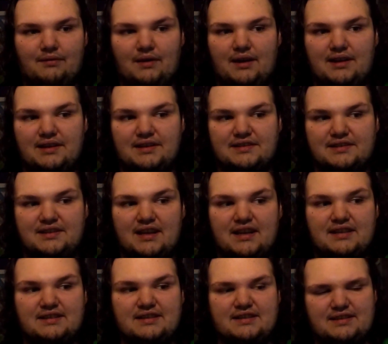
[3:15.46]
was
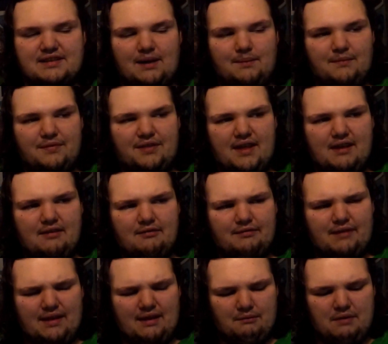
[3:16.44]

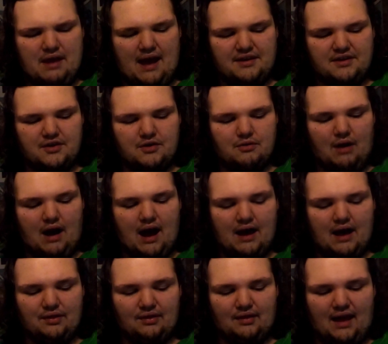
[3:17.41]
something that we had to do
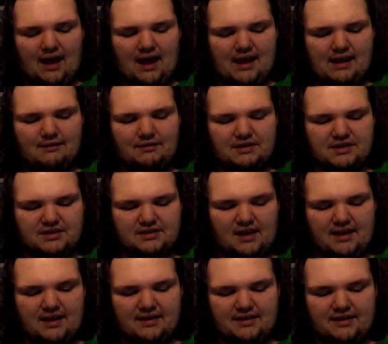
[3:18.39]
online, which is
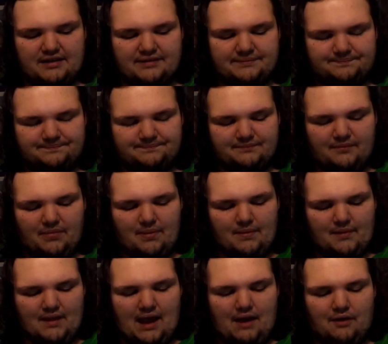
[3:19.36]

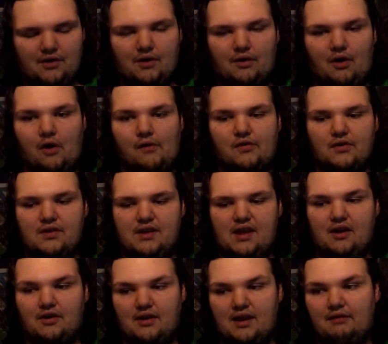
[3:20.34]
over to the
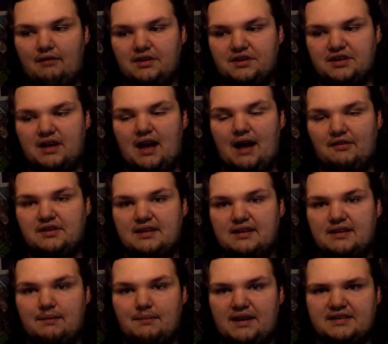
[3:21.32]
internet, which
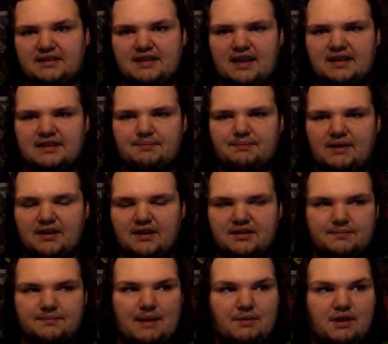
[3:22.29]
obviously that makes sense
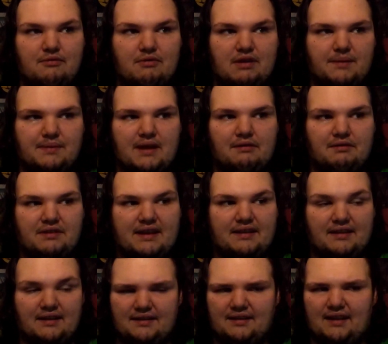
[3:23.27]
because maybe we can pay with
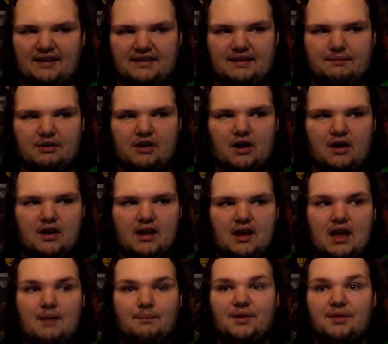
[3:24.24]
a debit card.
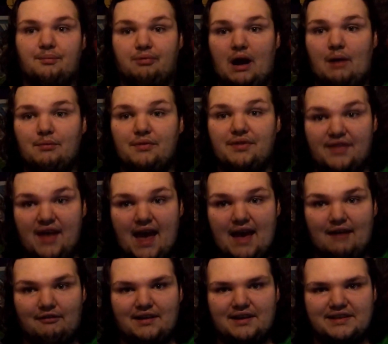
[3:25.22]
But the problem with
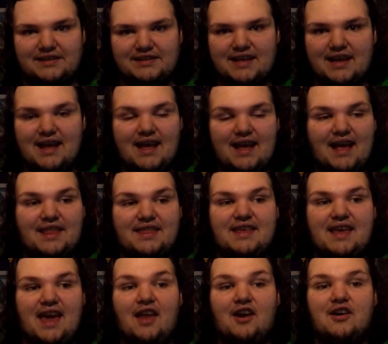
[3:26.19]
that was
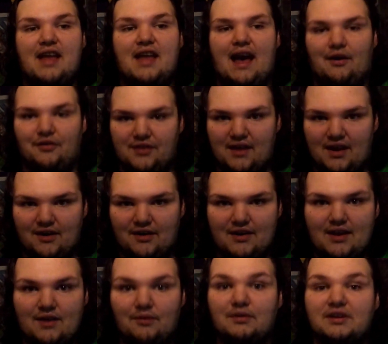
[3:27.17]
the internet out there
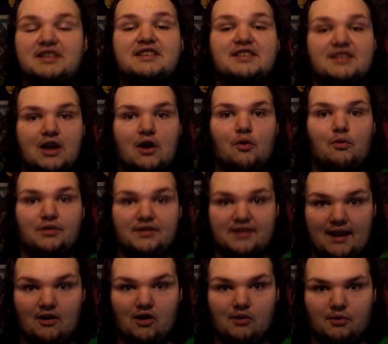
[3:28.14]
was so
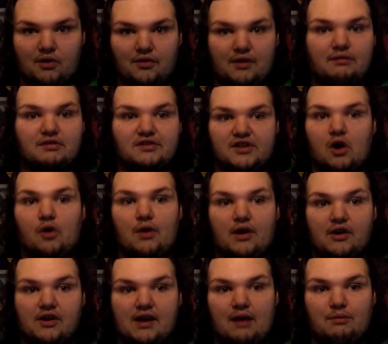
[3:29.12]
terrible. There was no
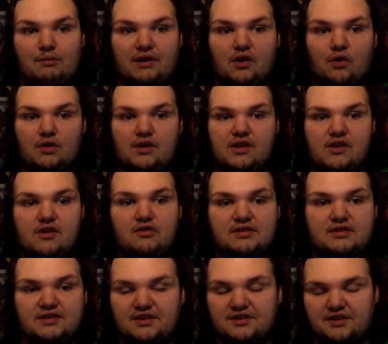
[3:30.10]
internet. We could only
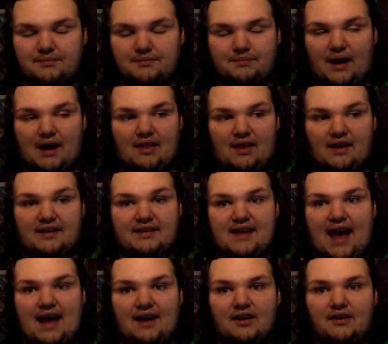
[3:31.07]
usage it by
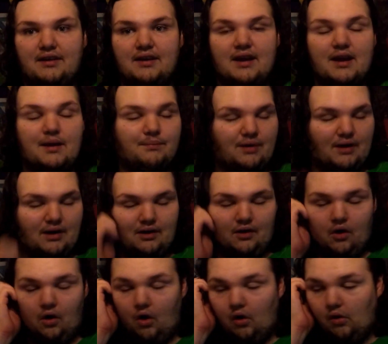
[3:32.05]
data. But
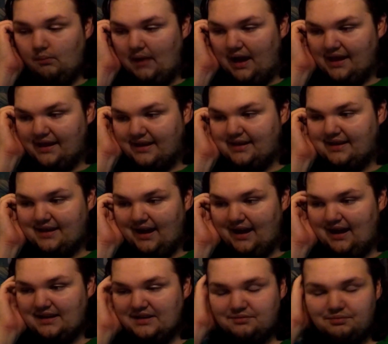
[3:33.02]
oh my
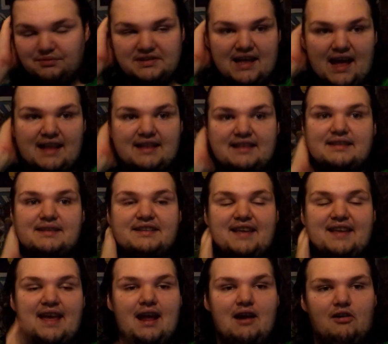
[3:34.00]
gosh, was that
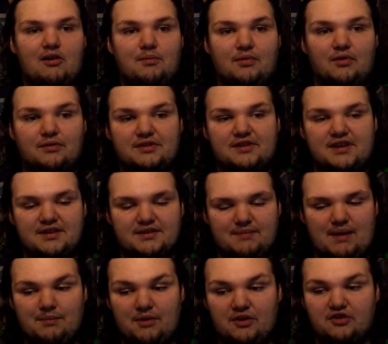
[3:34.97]
terrible, because
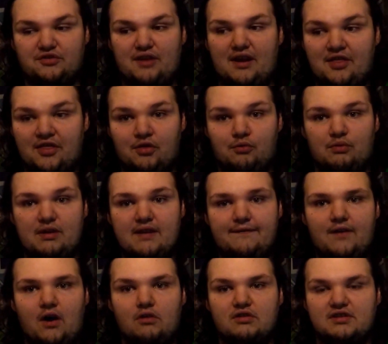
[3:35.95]
my mother tried 3
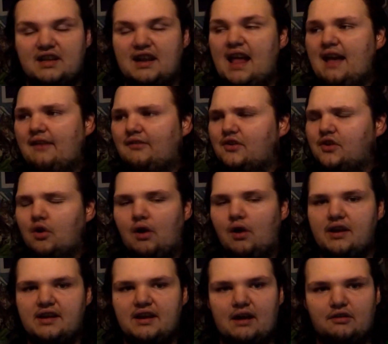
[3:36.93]
phones and I have no
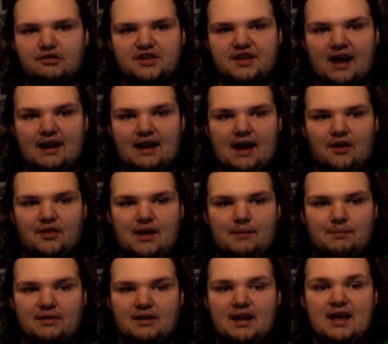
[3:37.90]
idea how she got out of
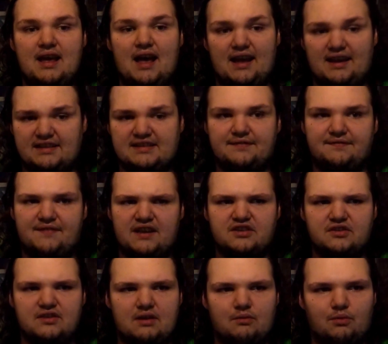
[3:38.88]
that, but I guess
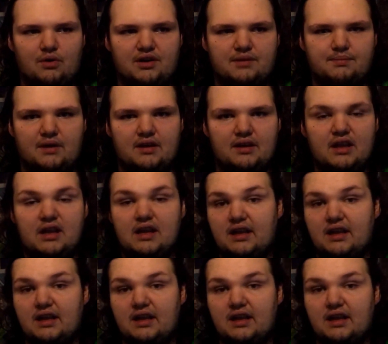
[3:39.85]
eventually it worked, but